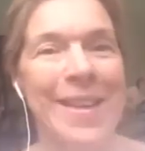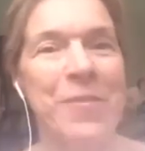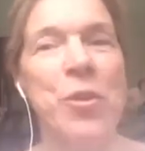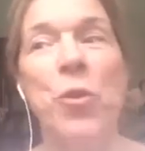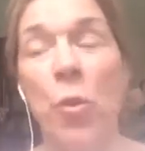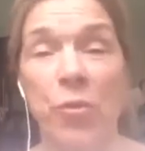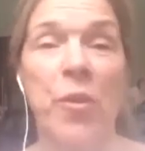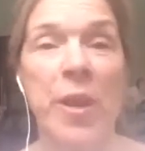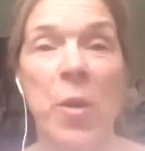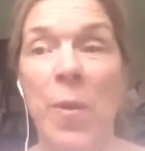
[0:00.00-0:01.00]
If you're not
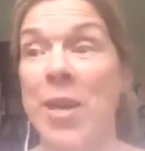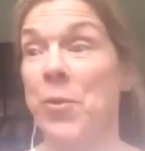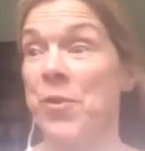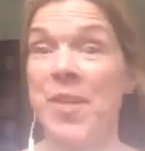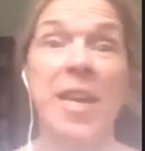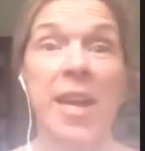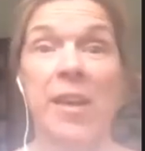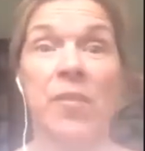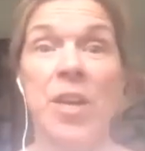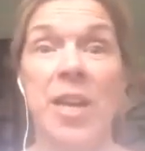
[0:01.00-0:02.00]
throwing it away, you're seeing it
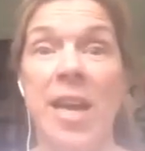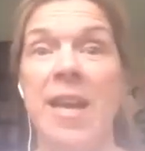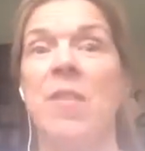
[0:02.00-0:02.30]
every day.